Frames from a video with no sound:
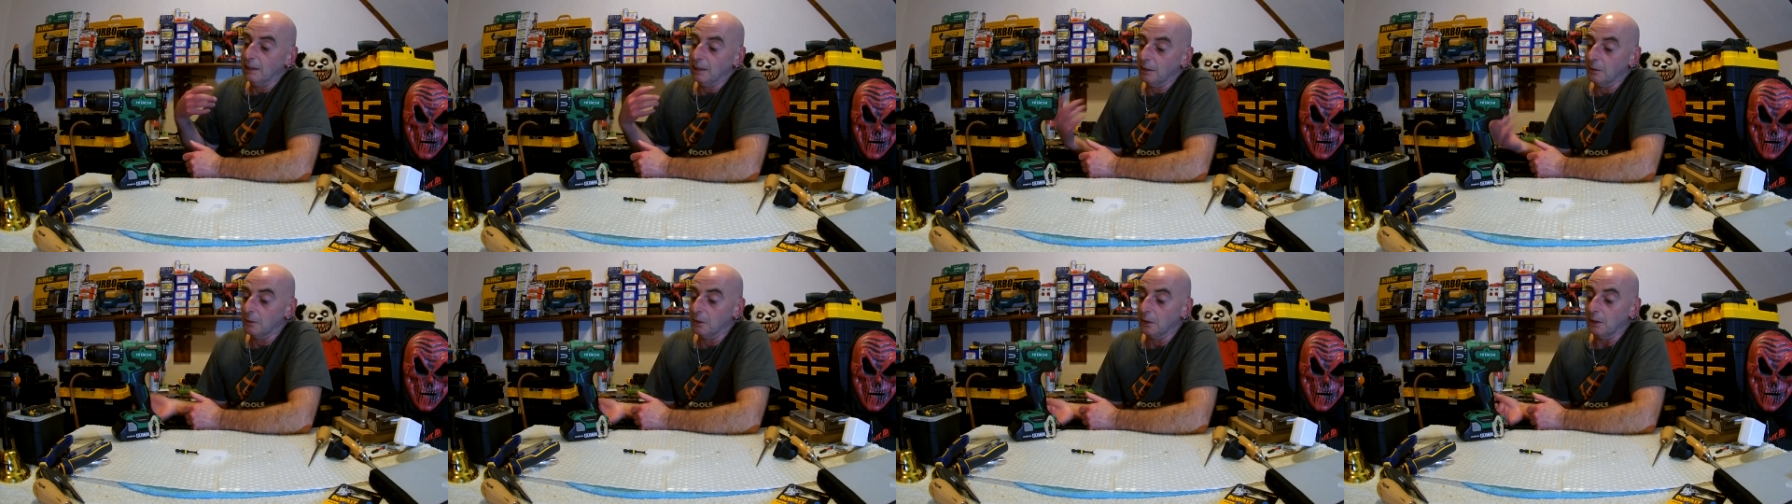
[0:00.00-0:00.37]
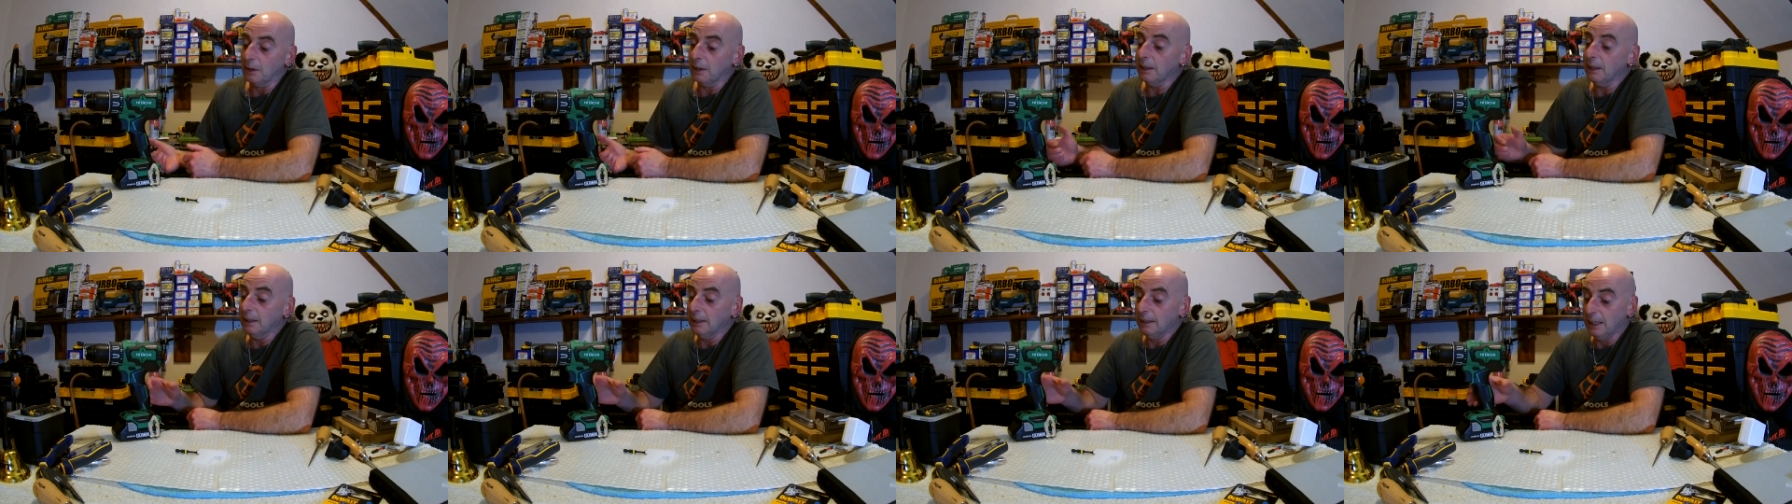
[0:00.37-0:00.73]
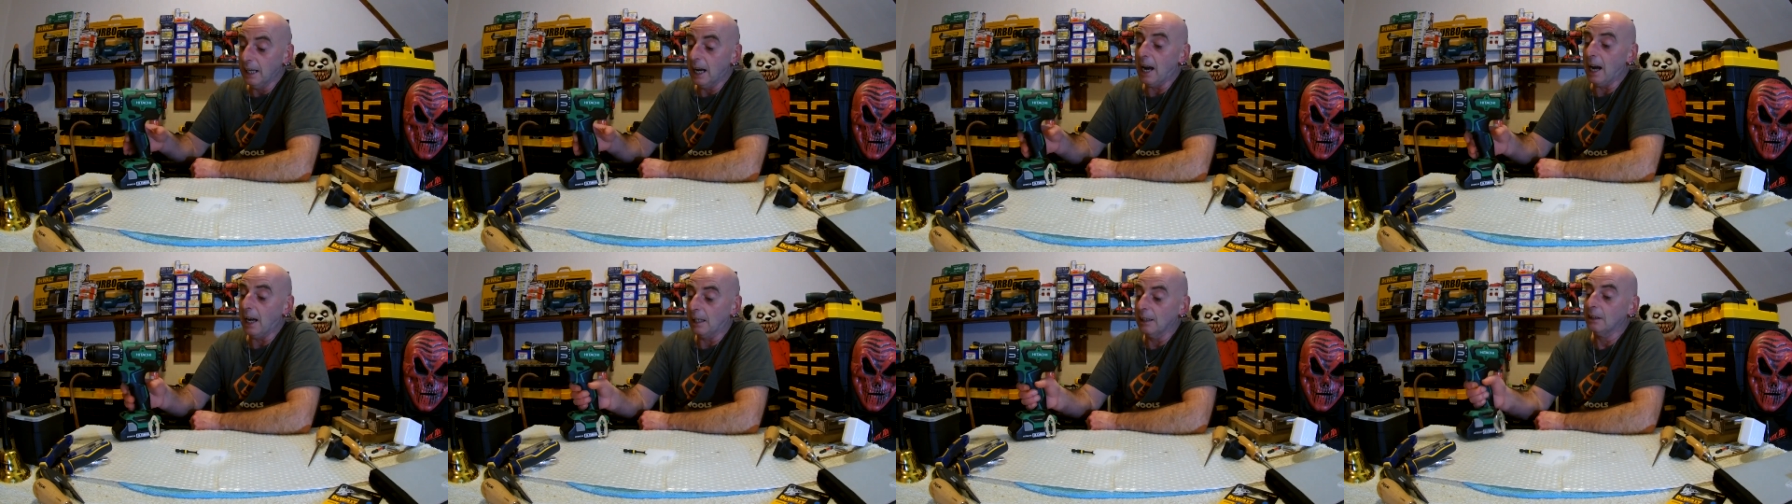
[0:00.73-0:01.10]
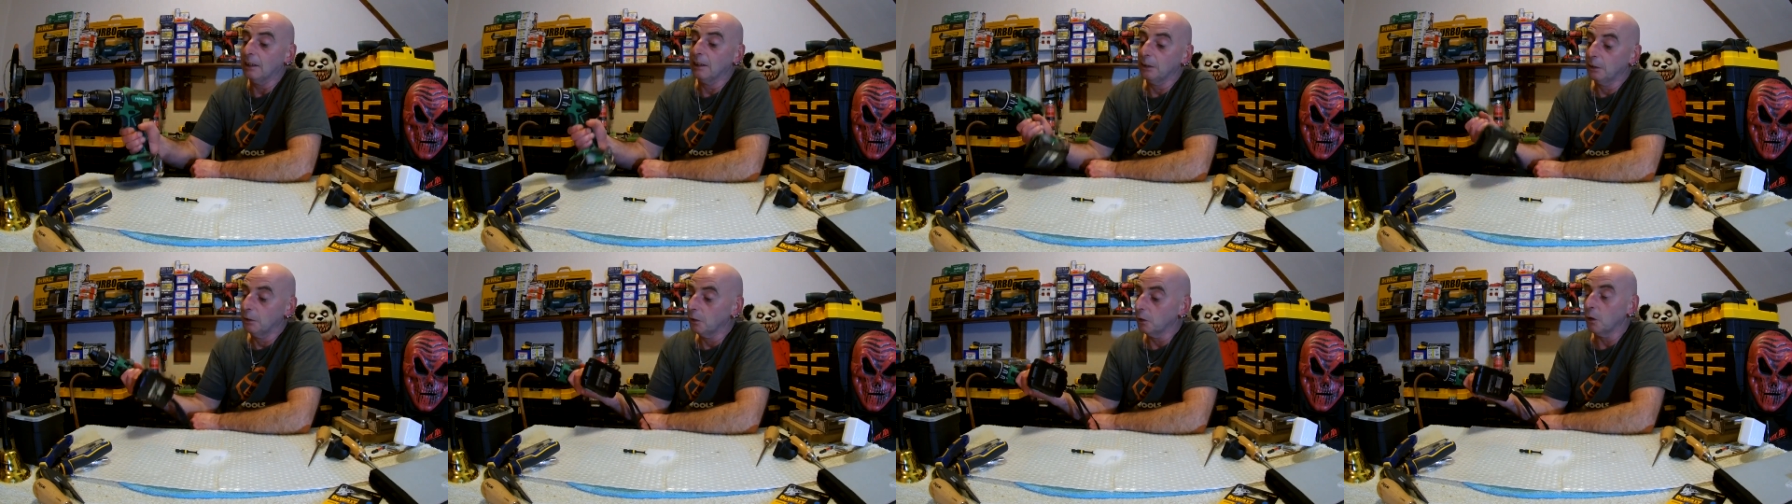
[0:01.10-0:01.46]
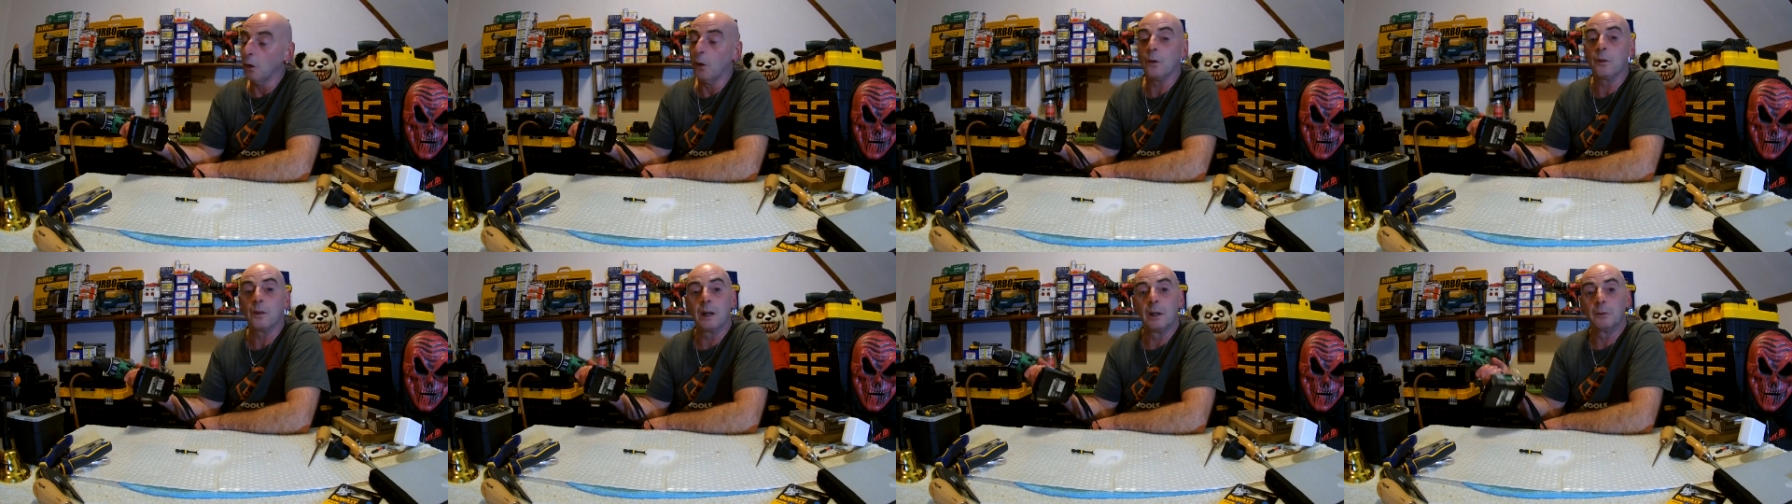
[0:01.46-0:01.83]
Really? Yeah, good
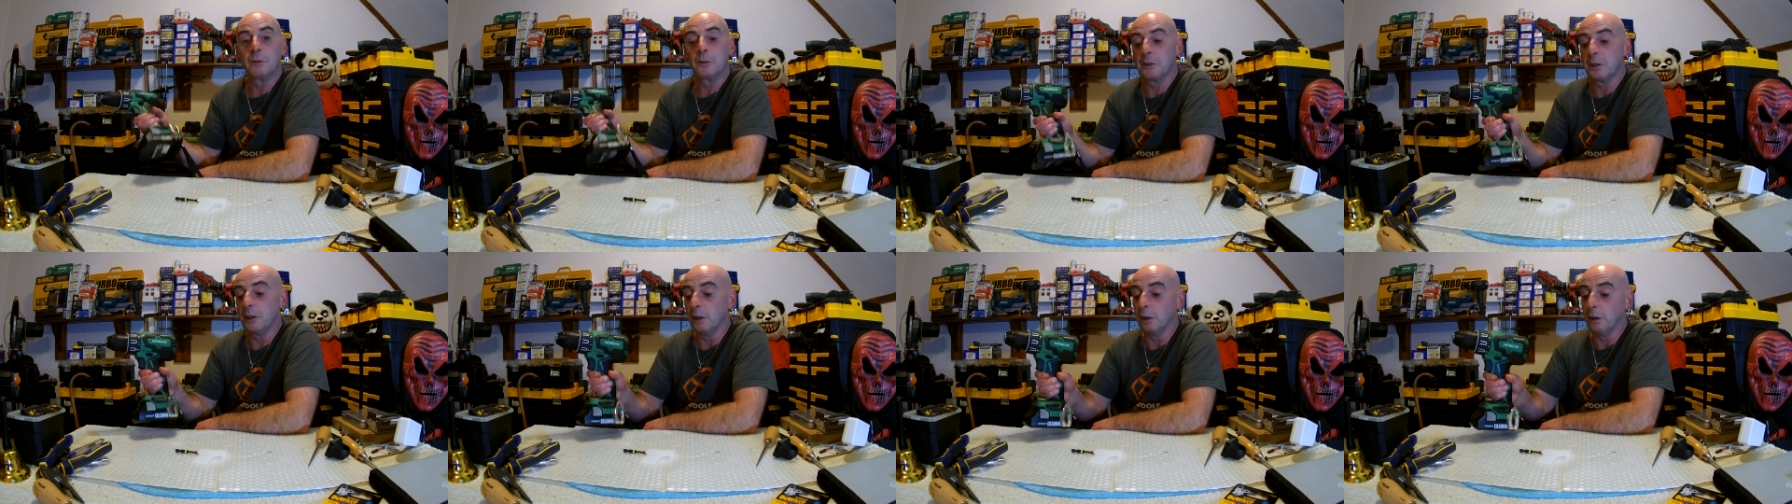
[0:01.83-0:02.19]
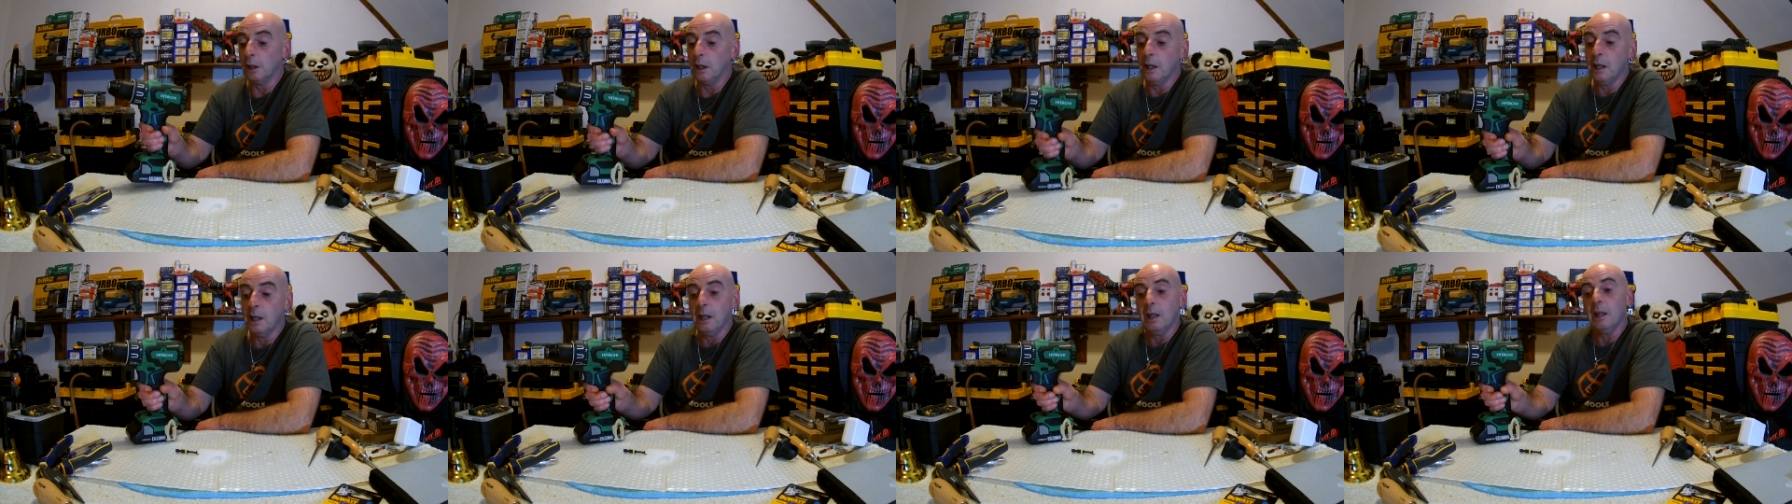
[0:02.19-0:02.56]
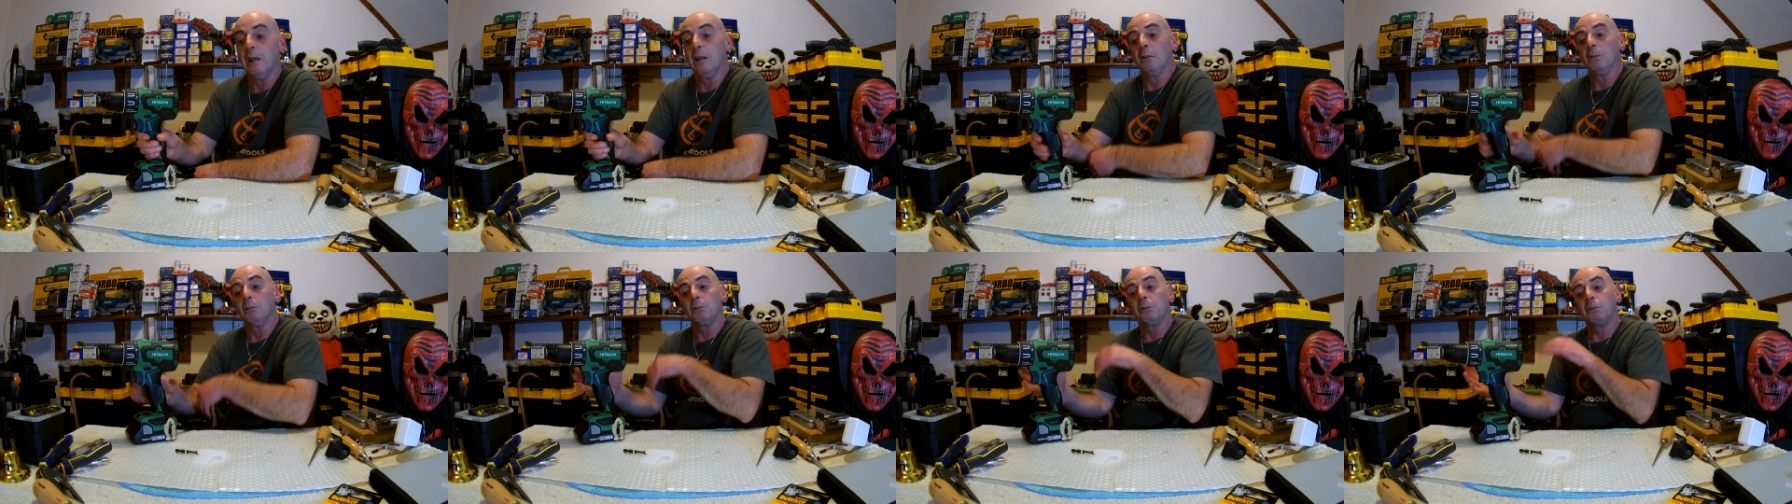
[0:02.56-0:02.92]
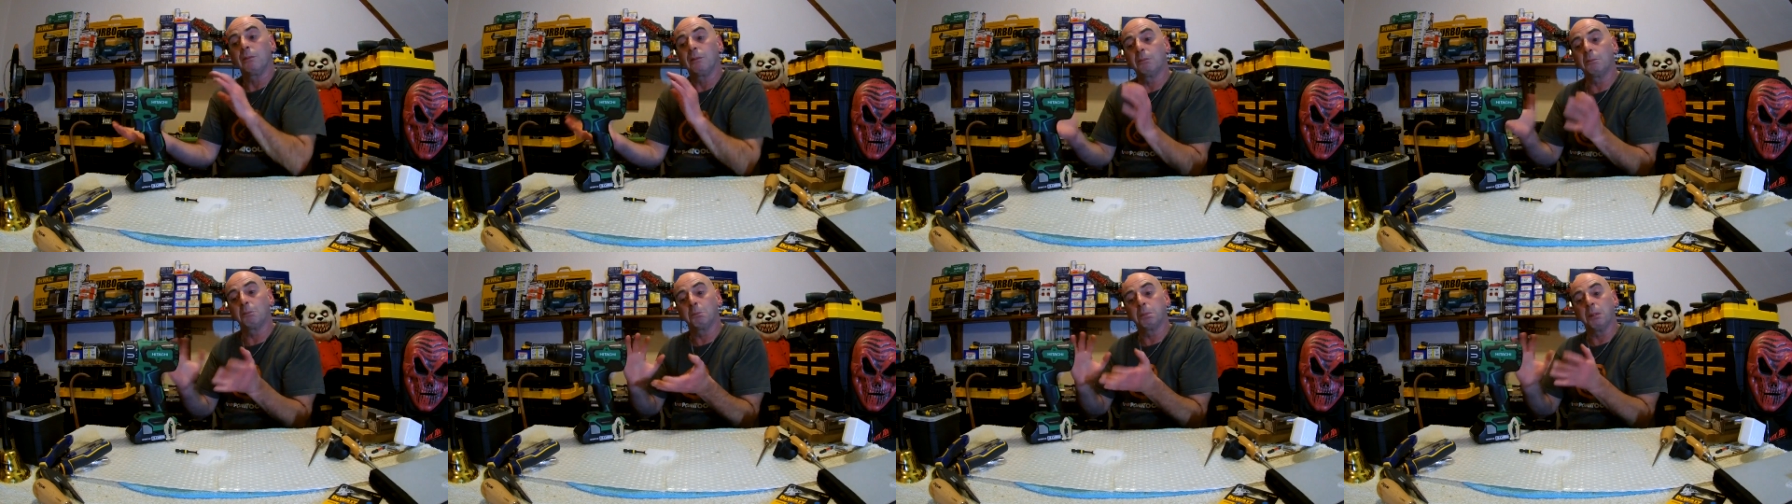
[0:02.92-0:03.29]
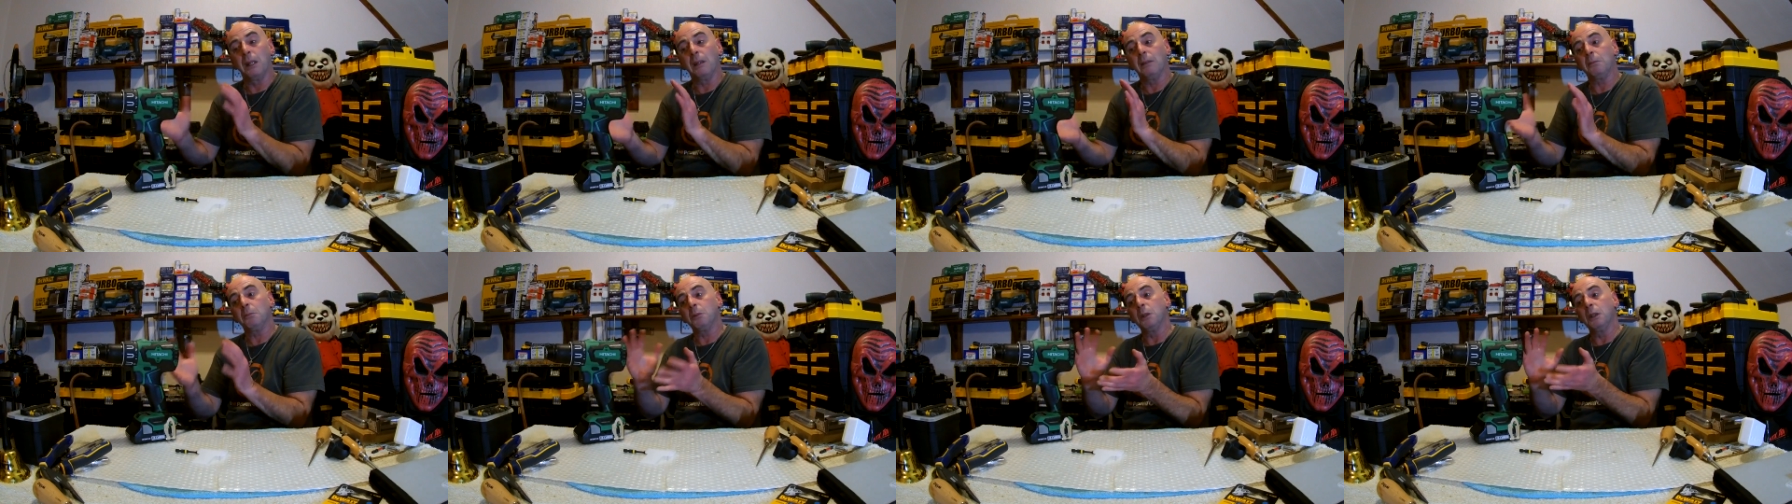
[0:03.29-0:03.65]
all-round drill.
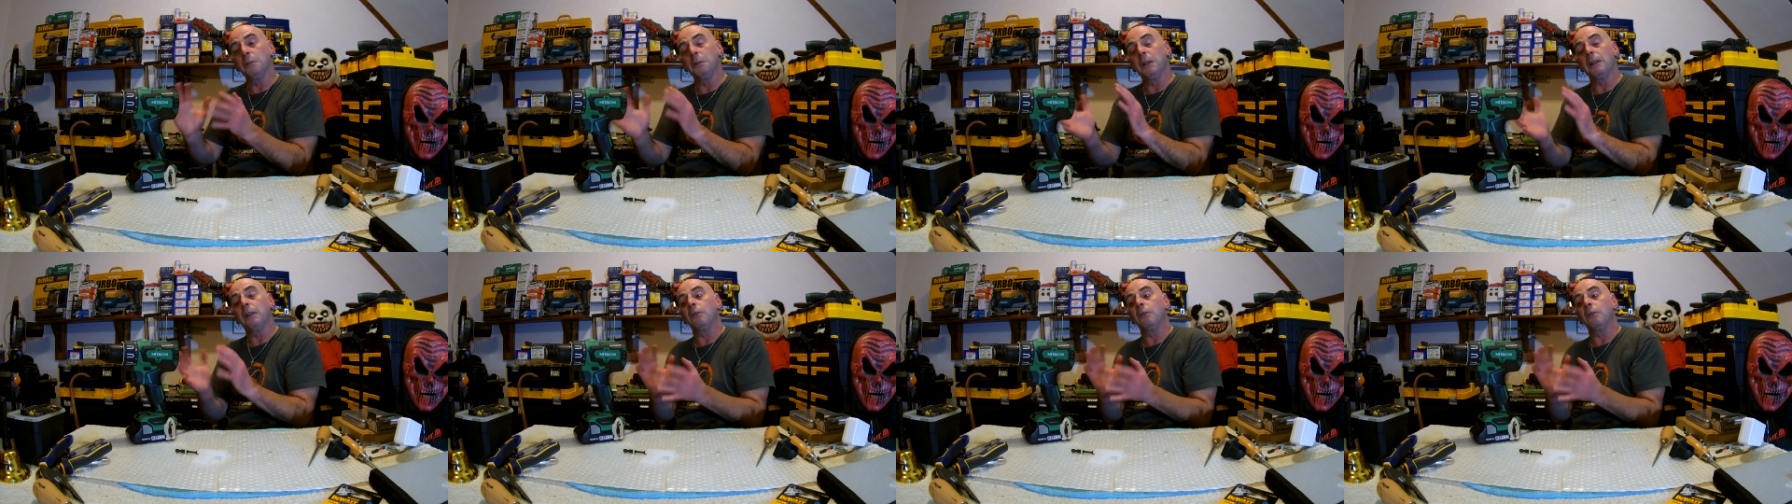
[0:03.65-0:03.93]
A wee bit